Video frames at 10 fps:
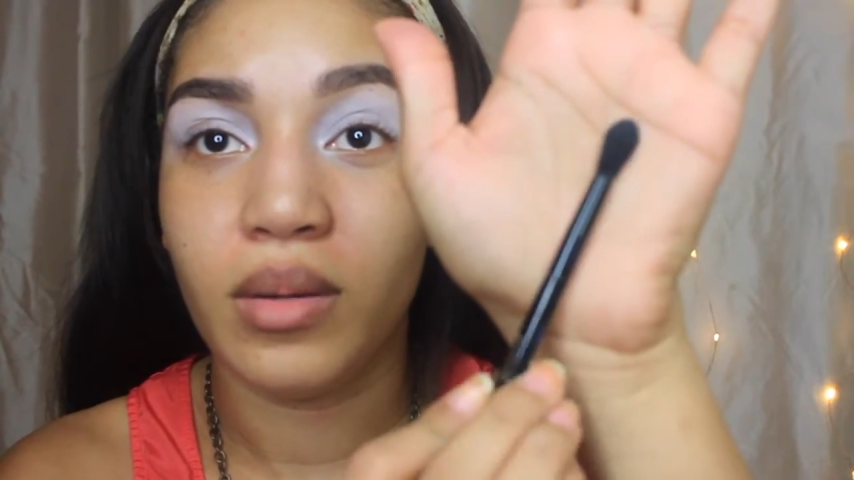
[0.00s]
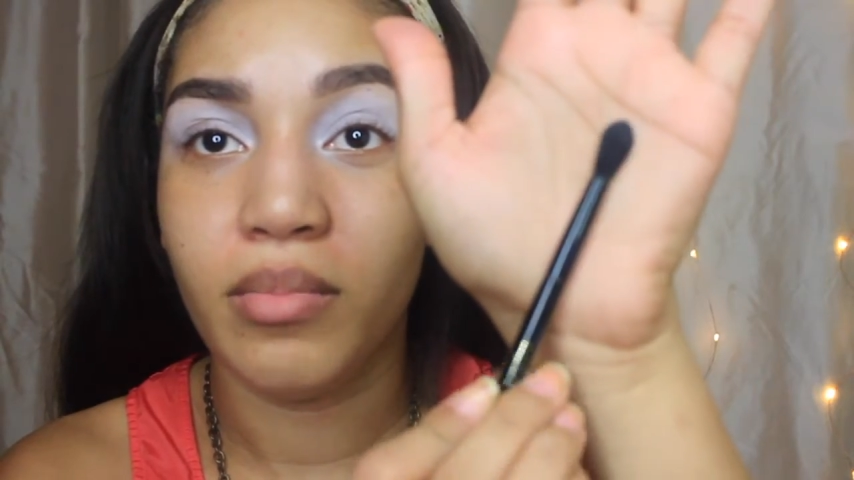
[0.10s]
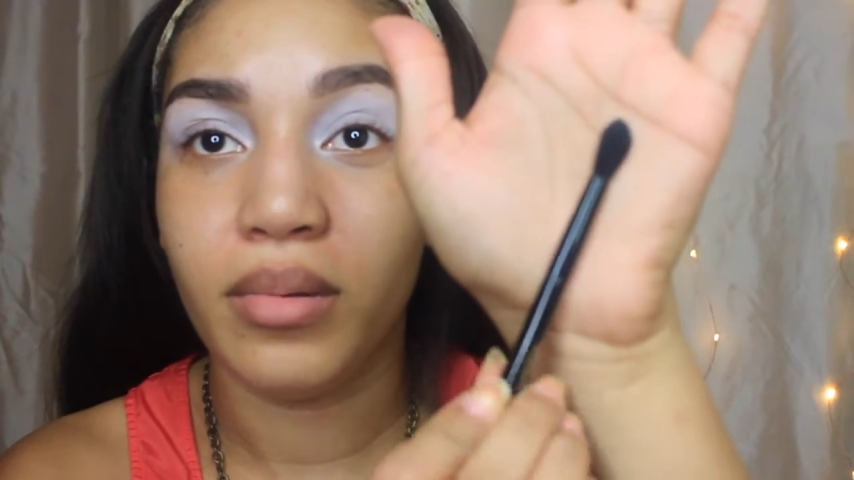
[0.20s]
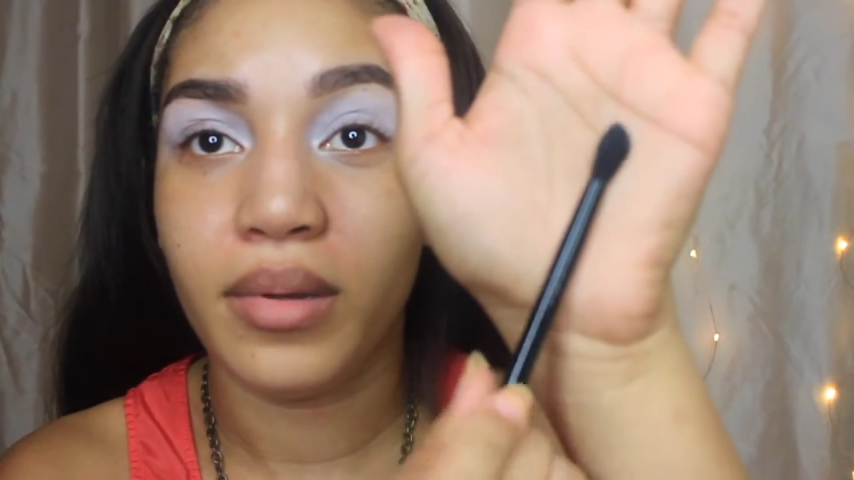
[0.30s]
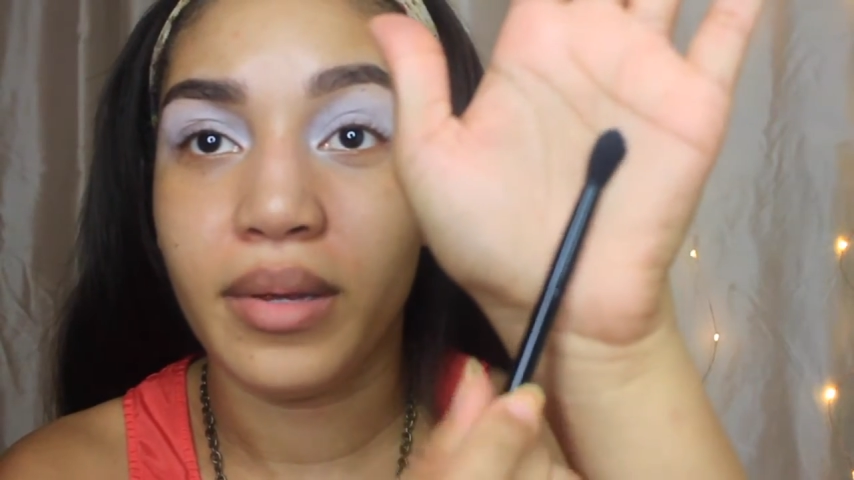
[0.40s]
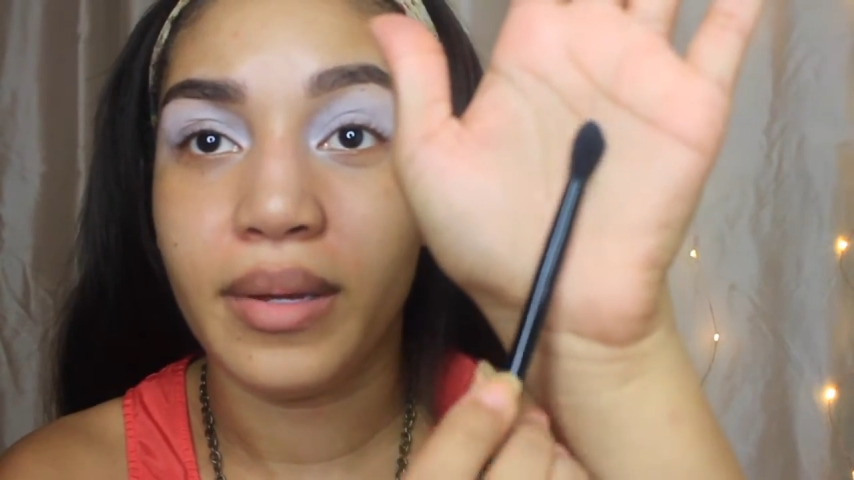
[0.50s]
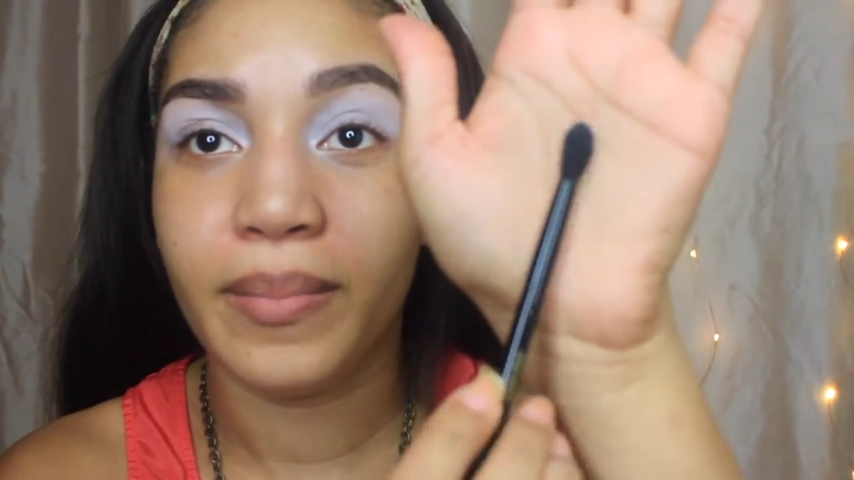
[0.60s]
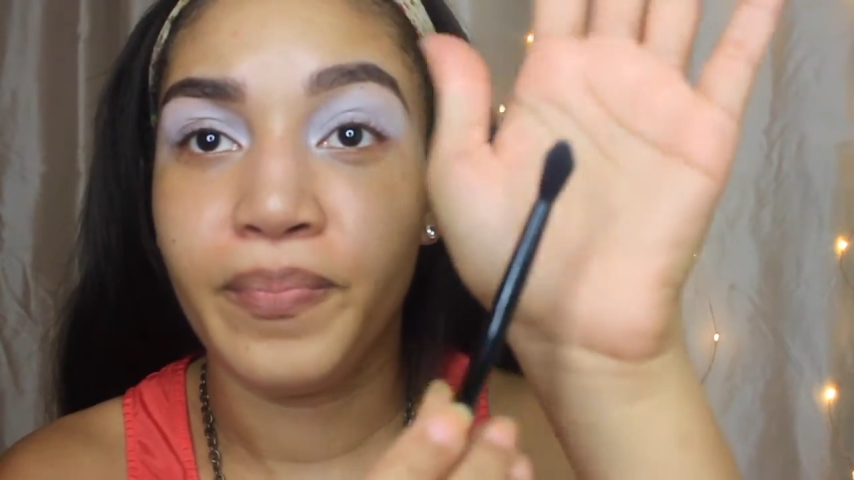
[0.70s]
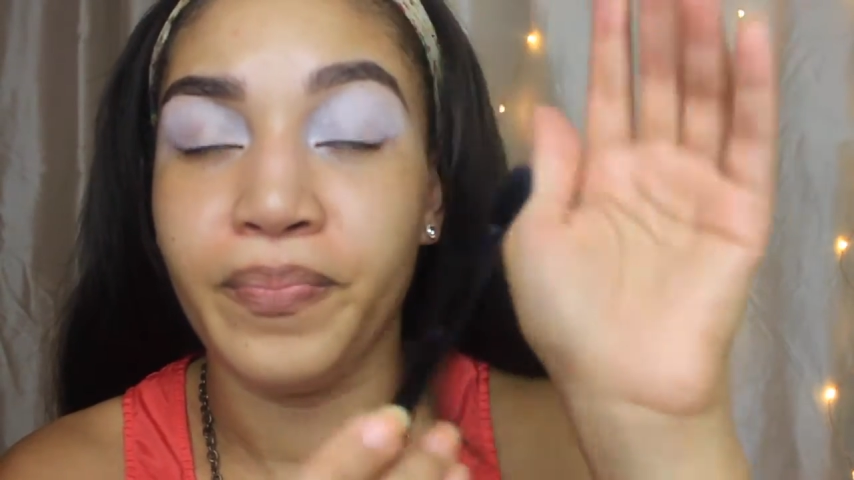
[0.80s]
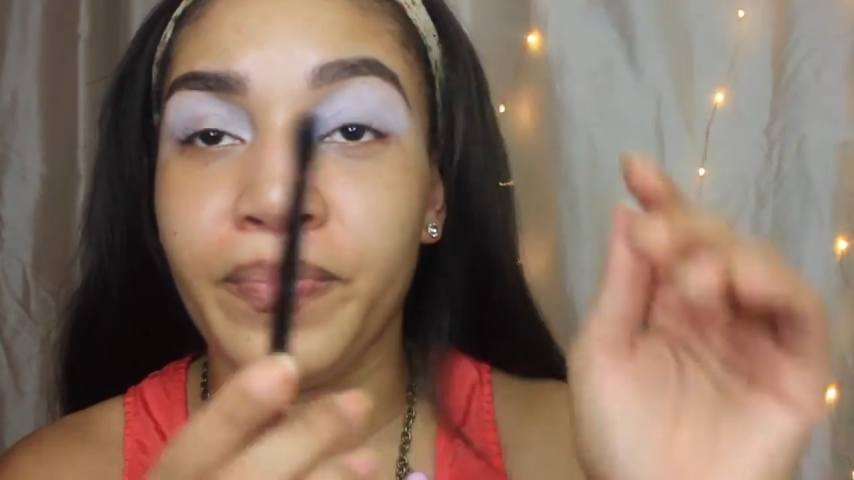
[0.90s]
then
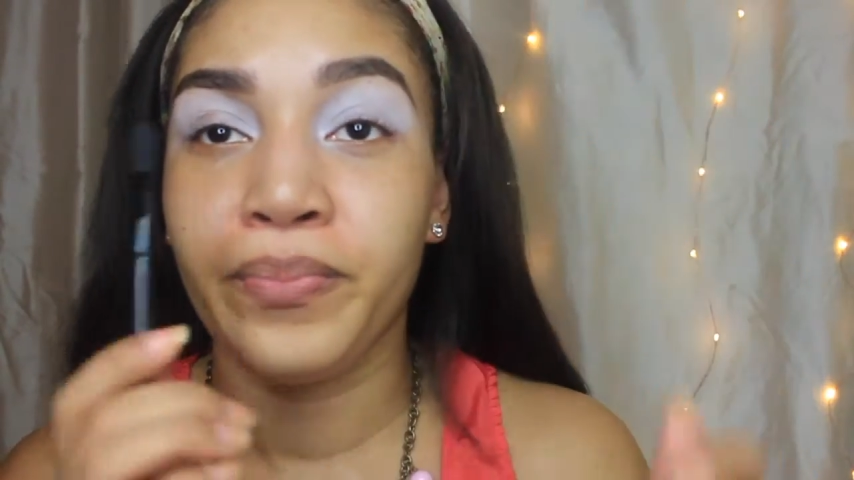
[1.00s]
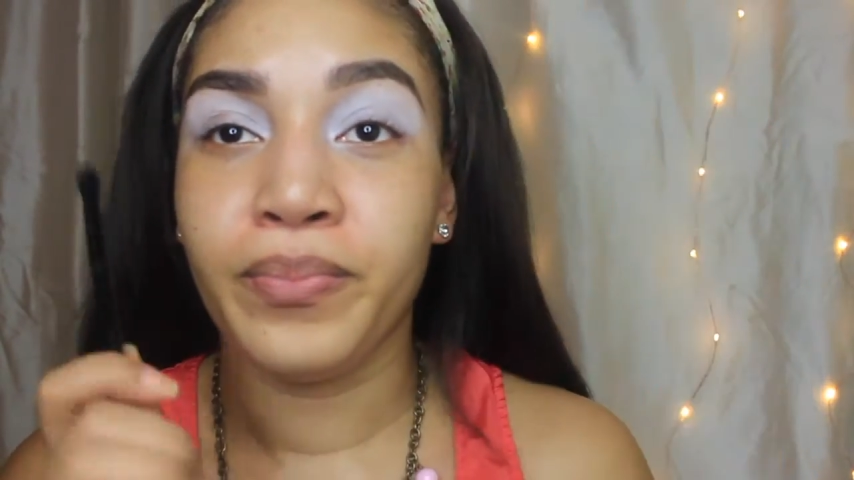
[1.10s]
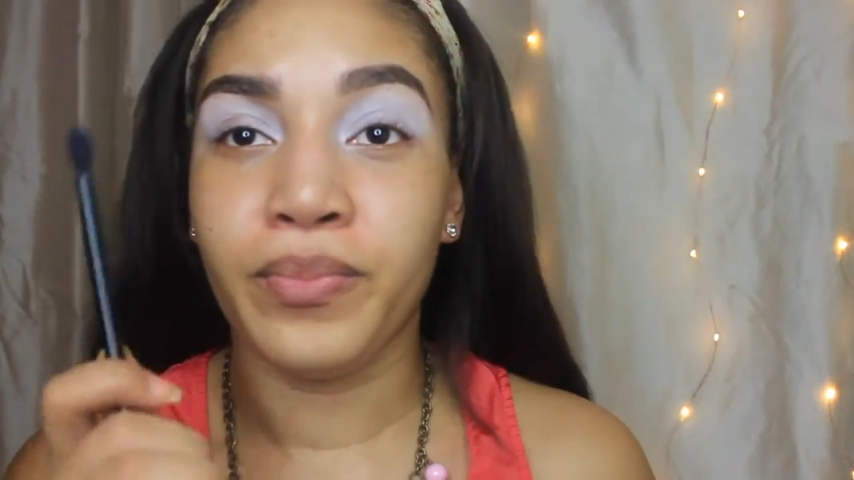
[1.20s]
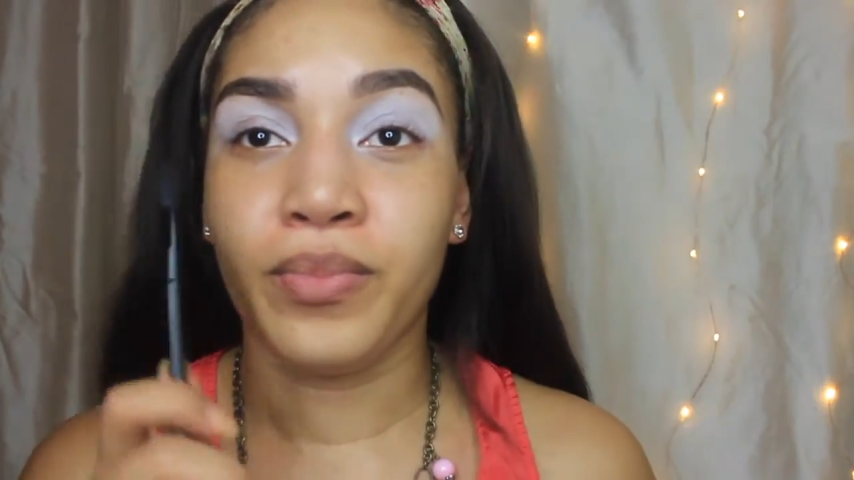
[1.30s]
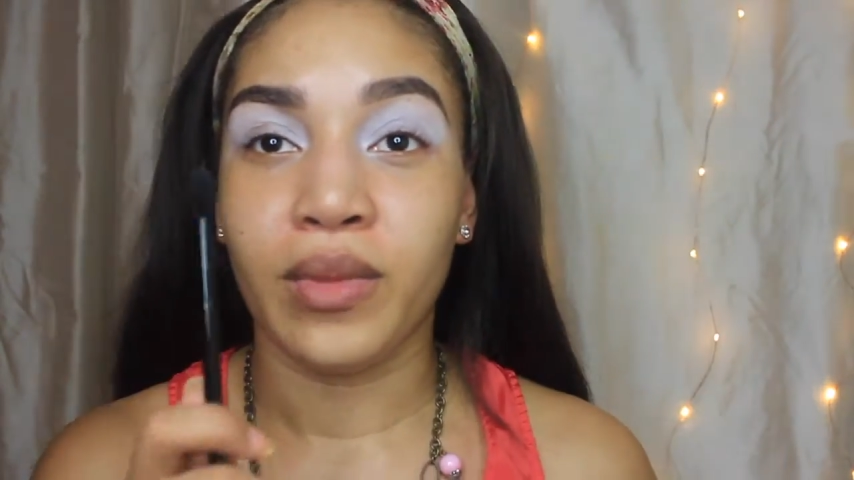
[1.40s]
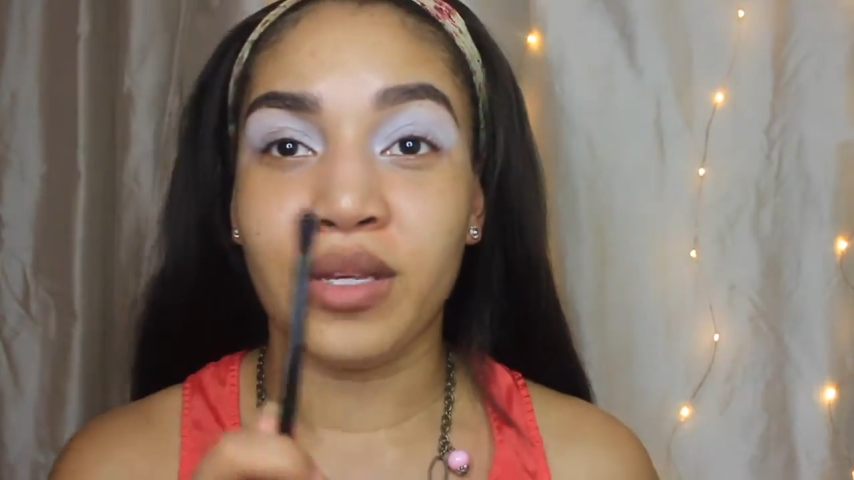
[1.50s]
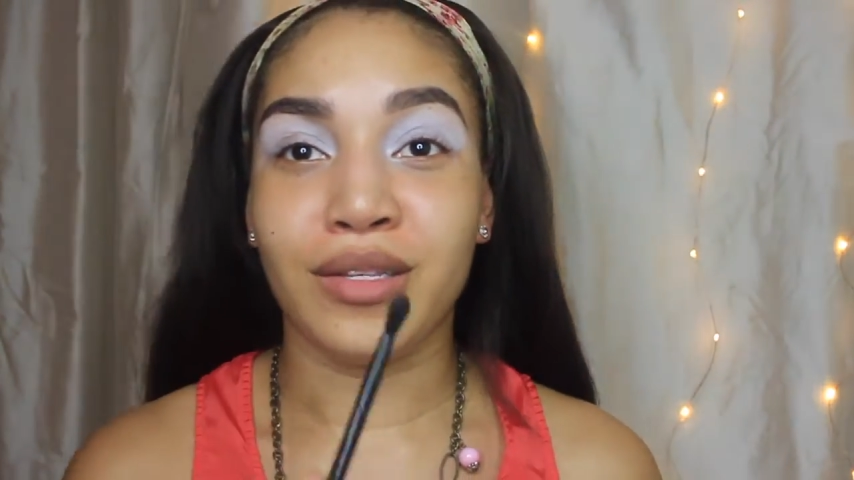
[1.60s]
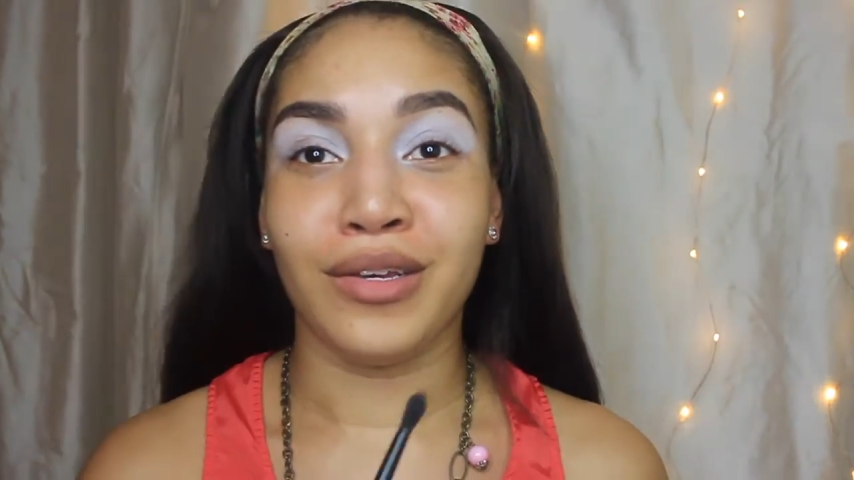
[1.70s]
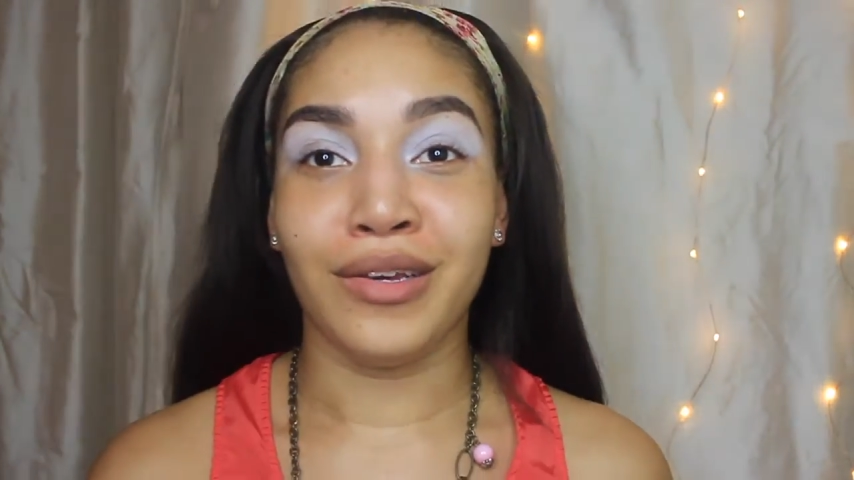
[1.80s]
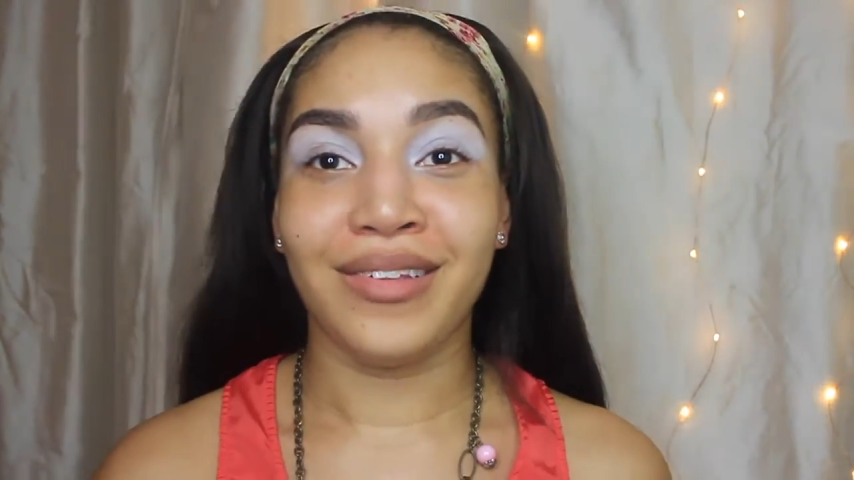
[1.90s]
continue to use it instead
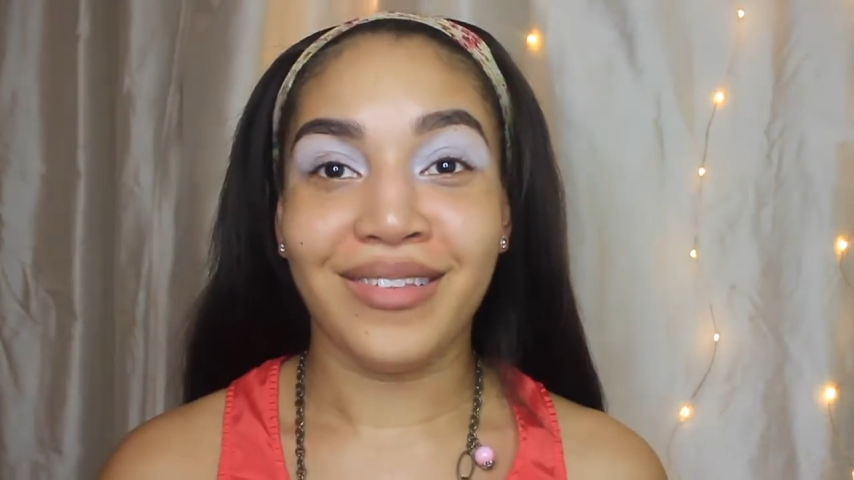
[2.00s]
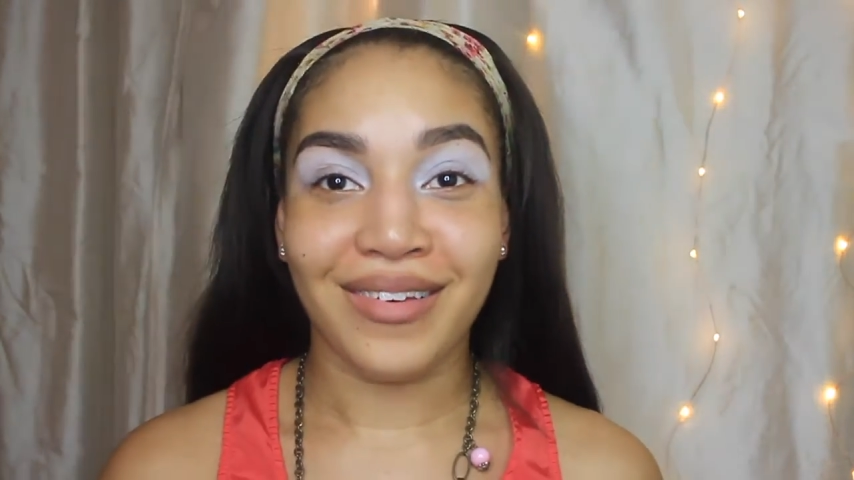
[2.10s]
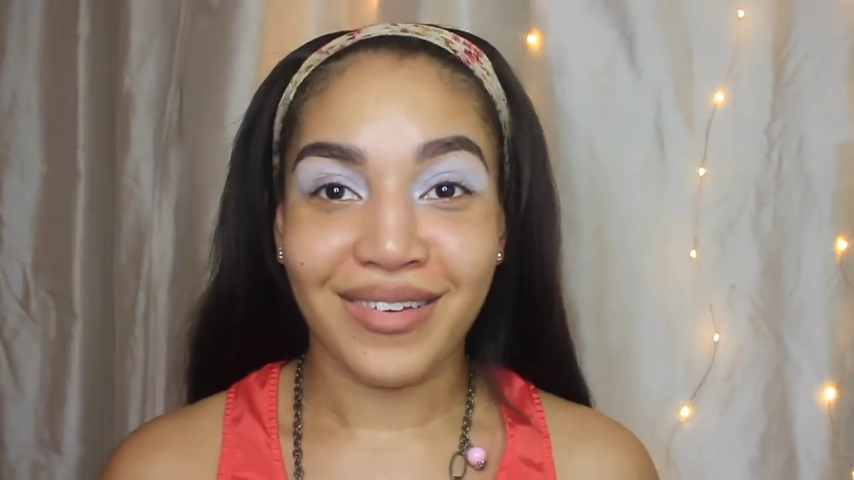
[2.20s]
of having to keep